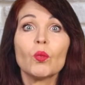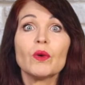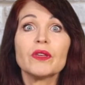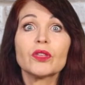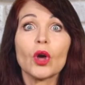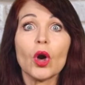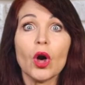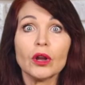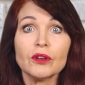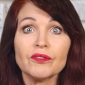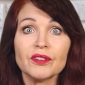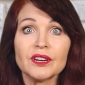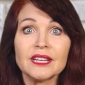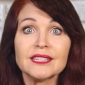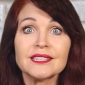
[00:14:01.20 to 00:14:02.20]
with
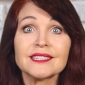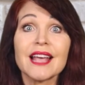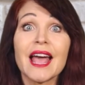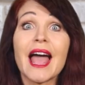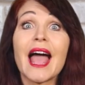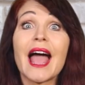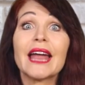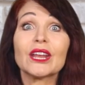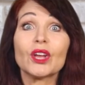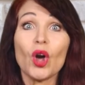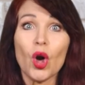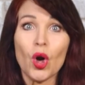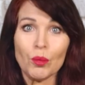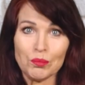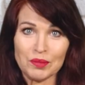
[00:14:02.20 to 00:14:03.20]
confidence and
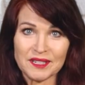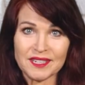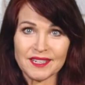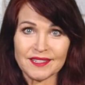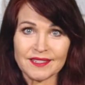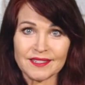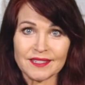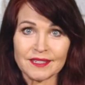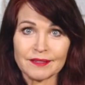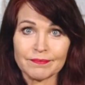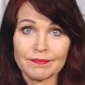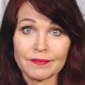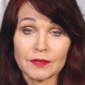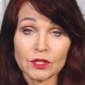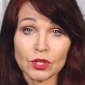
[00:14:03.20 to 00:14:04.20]
competence.
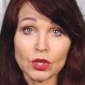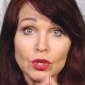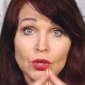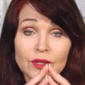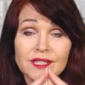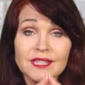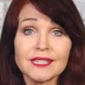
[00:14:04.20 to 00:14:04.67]
So use